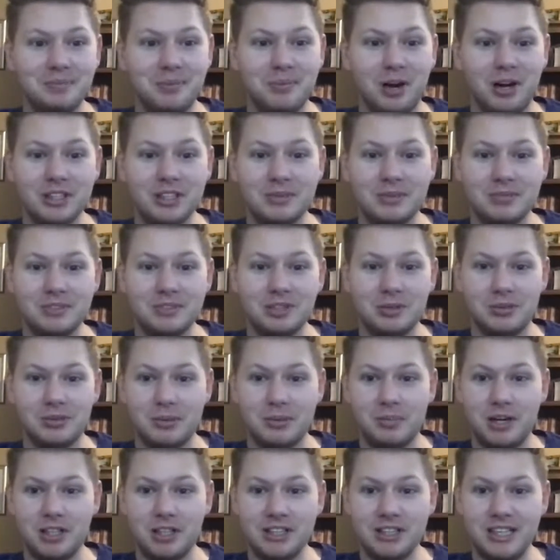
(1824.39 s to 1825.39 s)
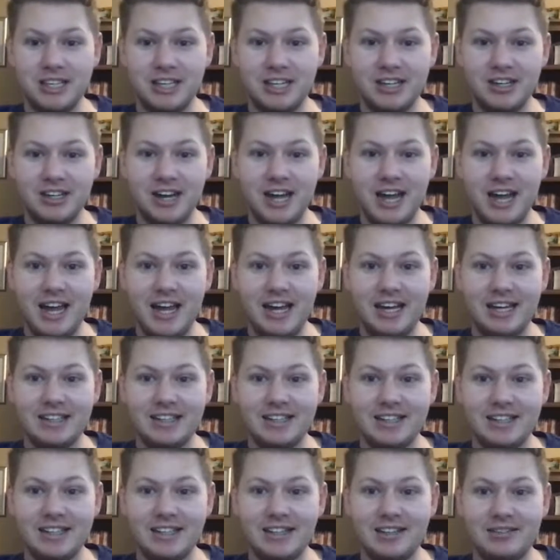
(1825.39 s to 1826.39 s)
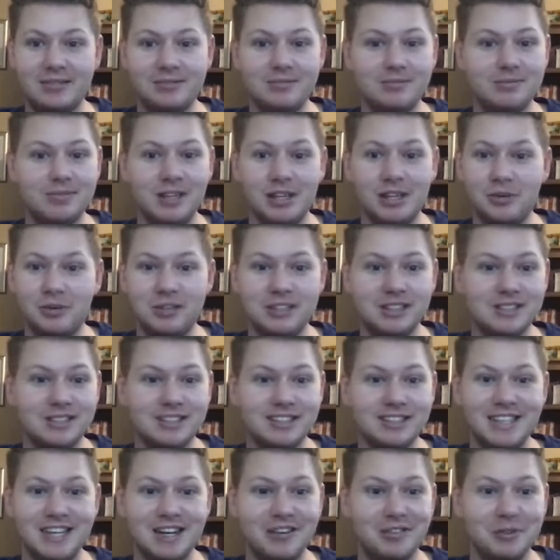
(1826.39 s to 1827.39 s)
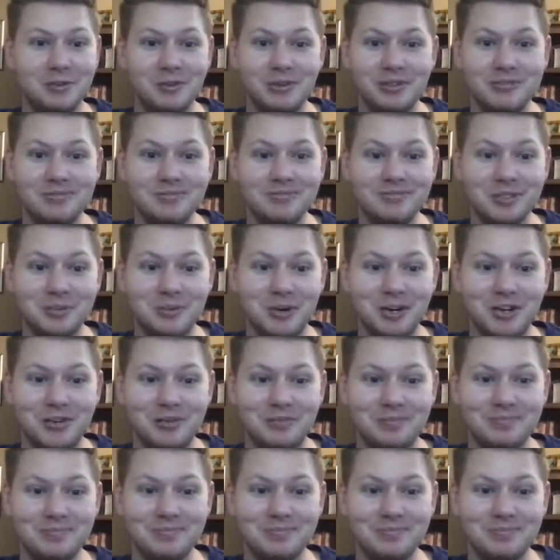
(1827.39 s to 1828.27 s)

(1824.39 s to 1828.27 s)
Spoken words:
Awesome. So I'm going to pause it here, and otherwise, I'll see everyone tomorrow.